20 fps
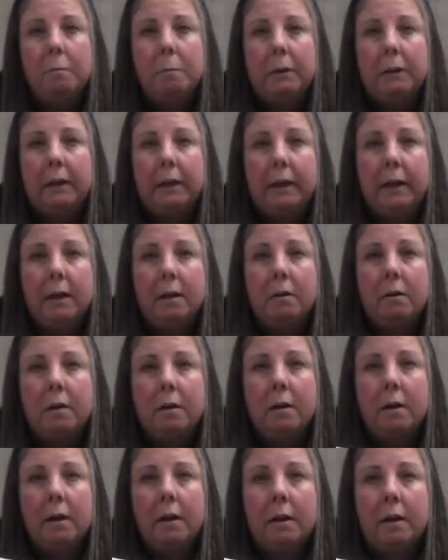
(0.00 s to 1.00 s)
Plan
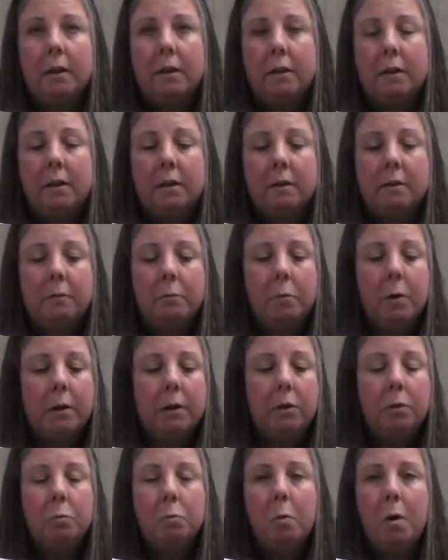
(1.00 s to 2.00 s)
what
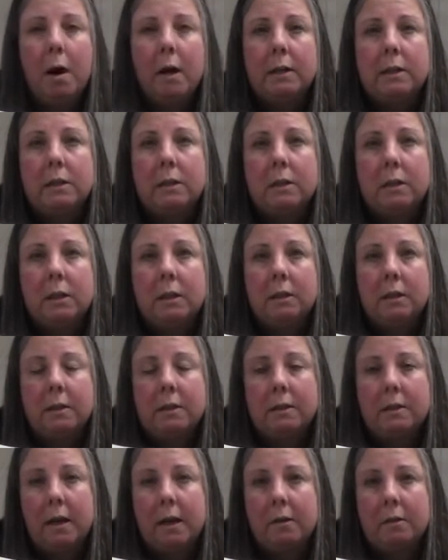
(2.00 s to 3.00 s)
you want in the
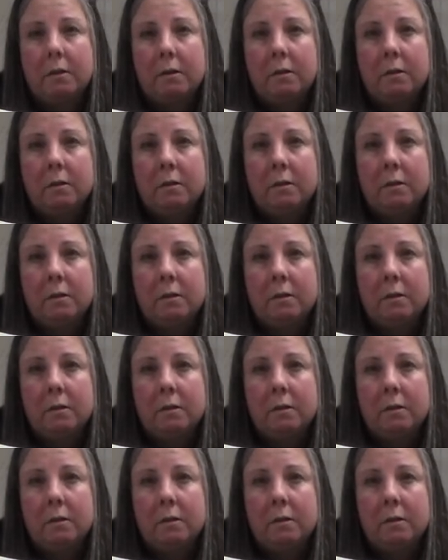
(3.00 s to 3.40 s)
center.